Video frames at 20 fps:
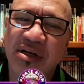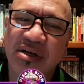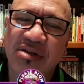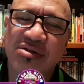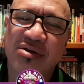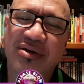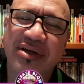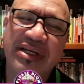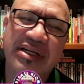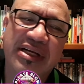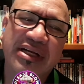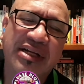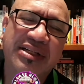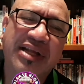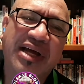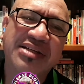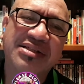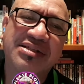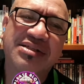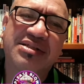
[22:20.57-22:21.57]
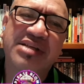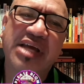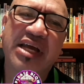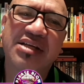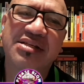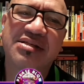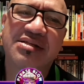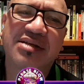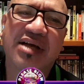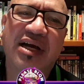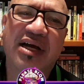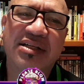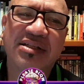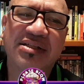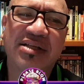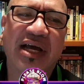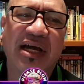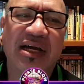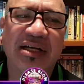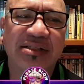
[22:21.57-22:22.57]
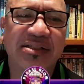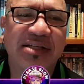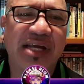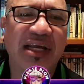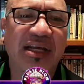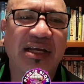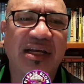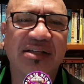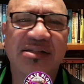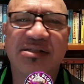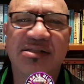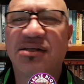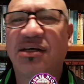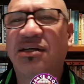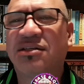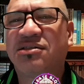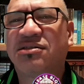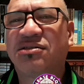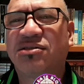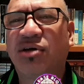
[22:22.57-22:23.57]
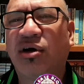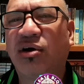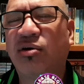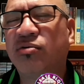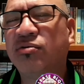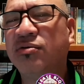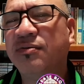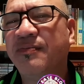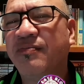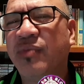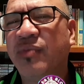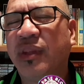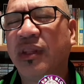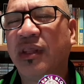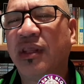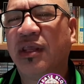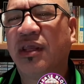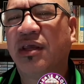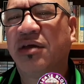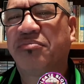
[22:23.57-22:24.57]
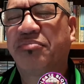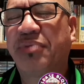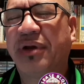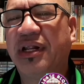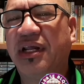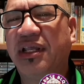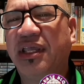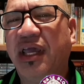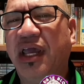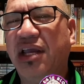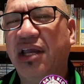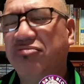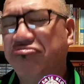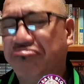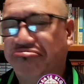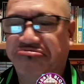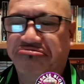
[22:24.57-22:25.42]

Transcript: So it does take its toll, but again,